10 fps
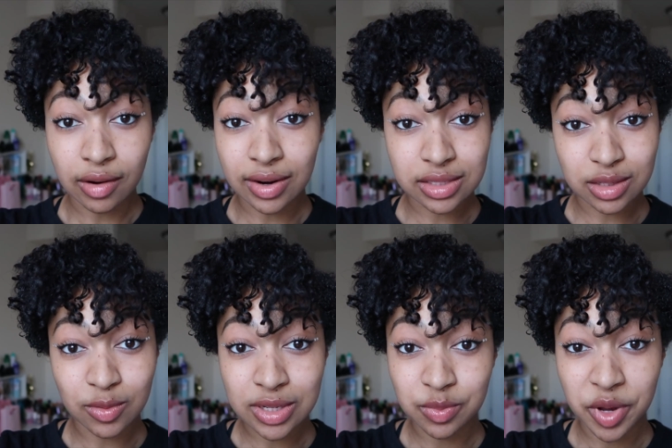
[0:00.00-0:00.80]
Alright,
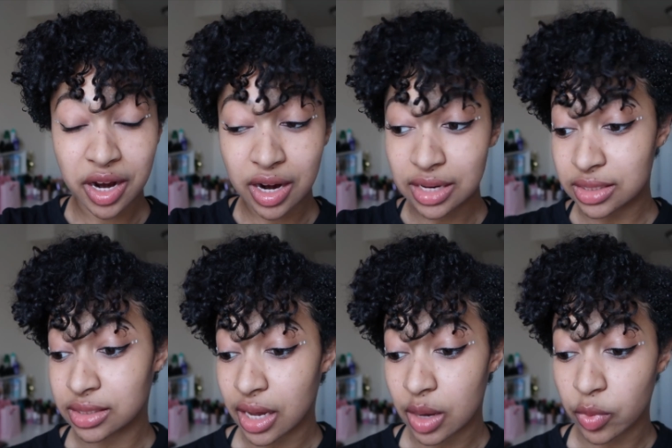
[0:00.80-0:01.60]
so once my hair is
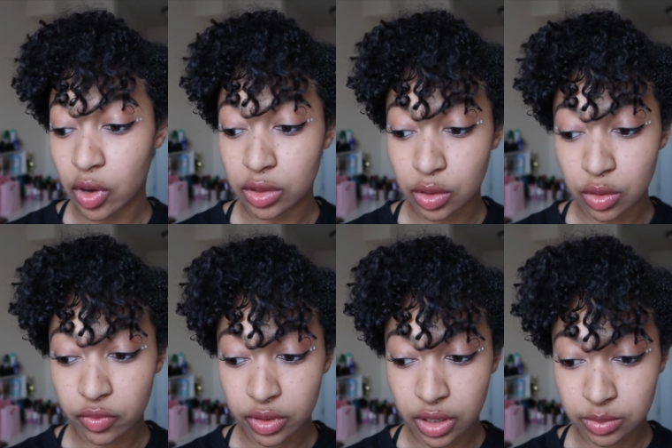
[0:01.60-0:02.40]
damp all
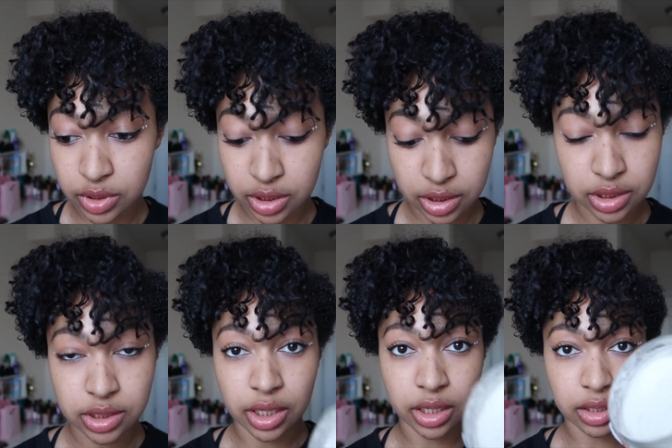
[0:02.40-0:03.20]
over, I'm just gonna
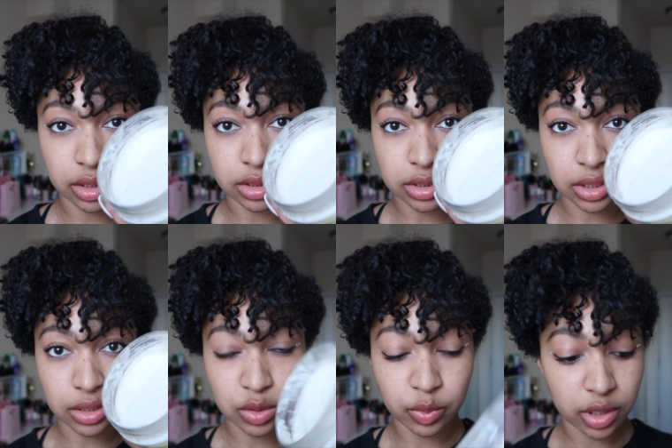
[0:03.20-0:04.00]
take just a
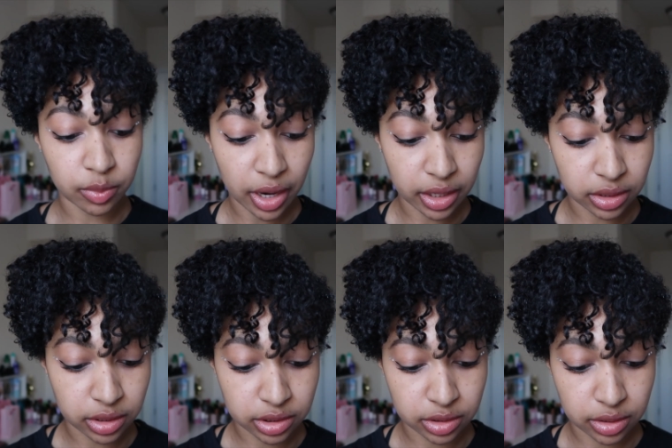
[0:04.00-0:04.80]
little bit of my
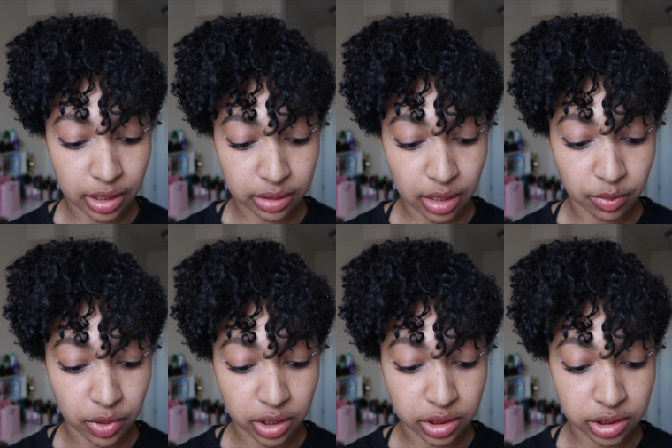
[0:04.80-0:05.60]
conditioner, not that
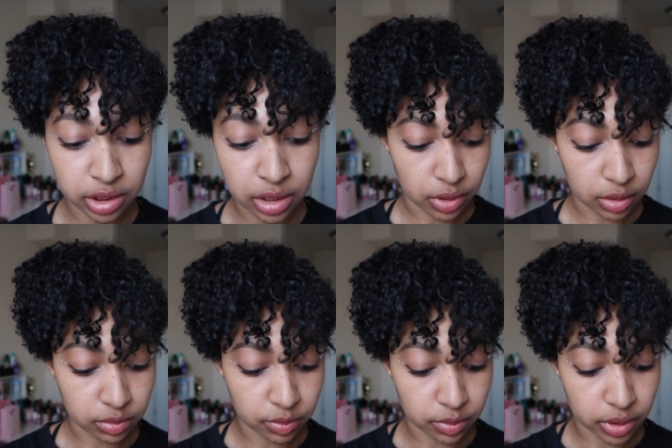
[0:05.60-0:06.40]
much.
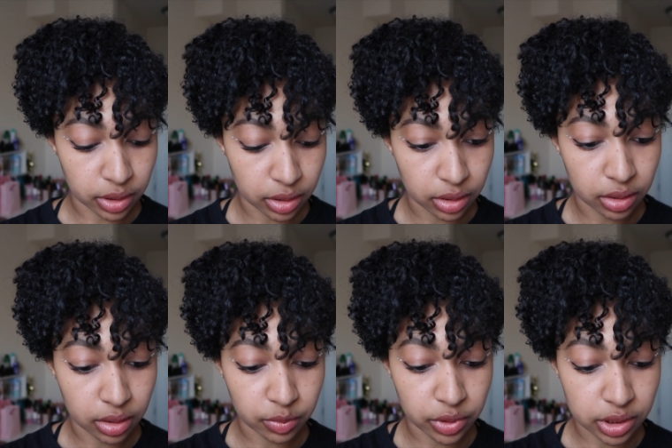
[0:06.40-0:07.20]

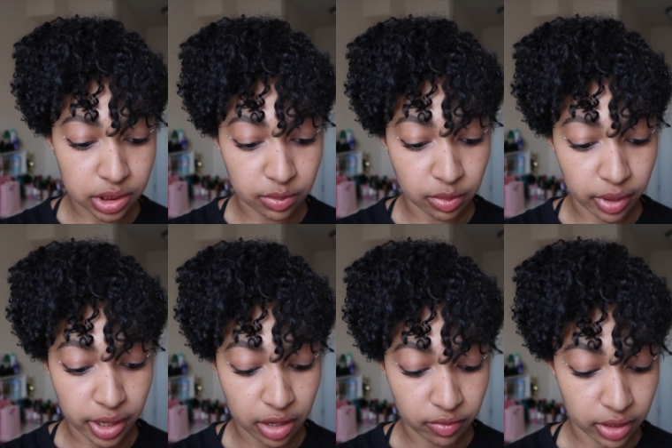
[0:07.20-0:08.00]
Probably, I'm putting some in
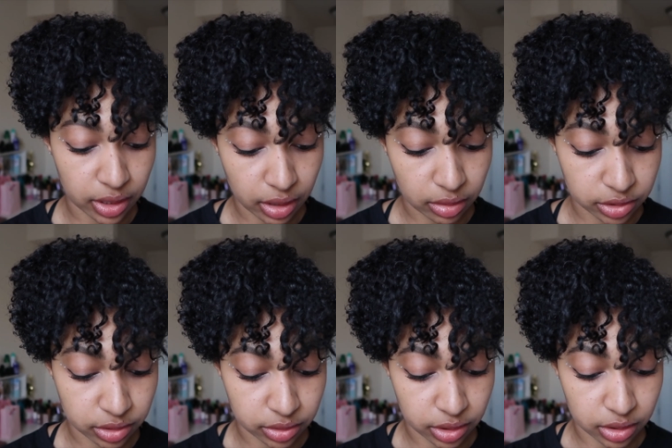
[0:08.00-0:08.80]
my hair right now, I'll
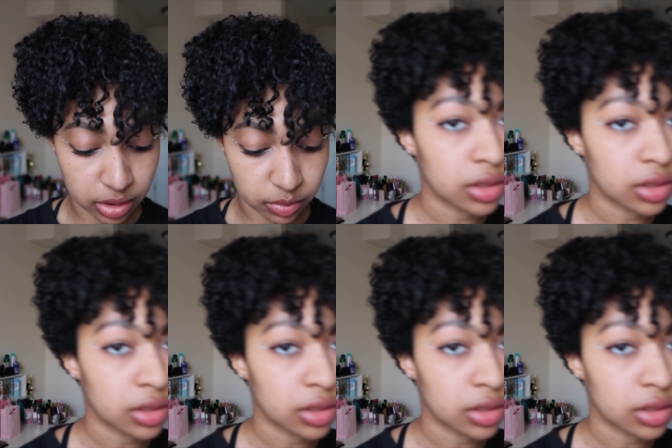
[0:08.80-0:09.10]
show y'all.